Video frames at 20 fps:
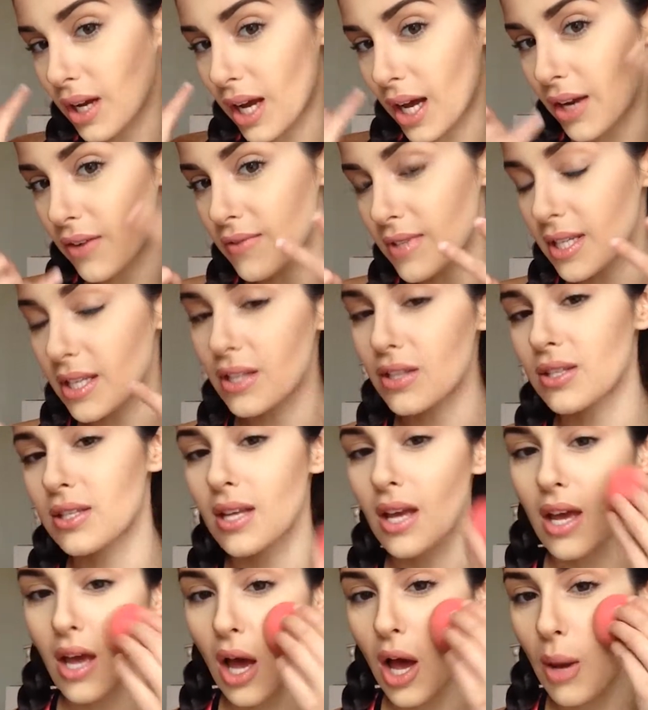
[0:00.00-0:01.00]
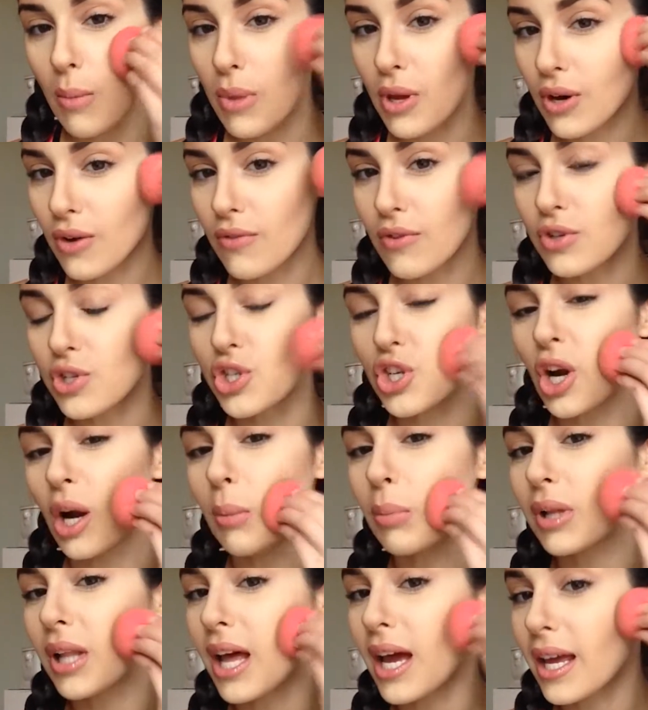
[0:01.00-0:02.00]
As you can kind of see, there's a bit
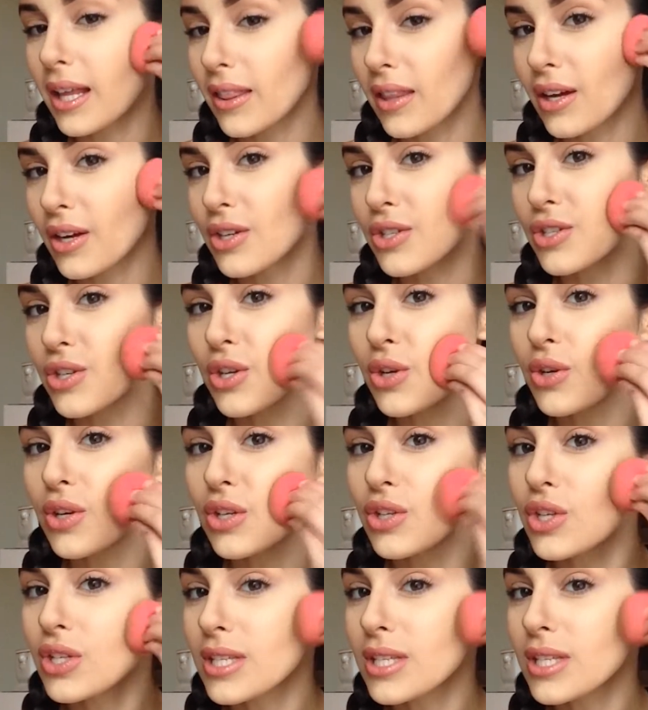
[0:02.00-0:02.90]
of a sharp line there,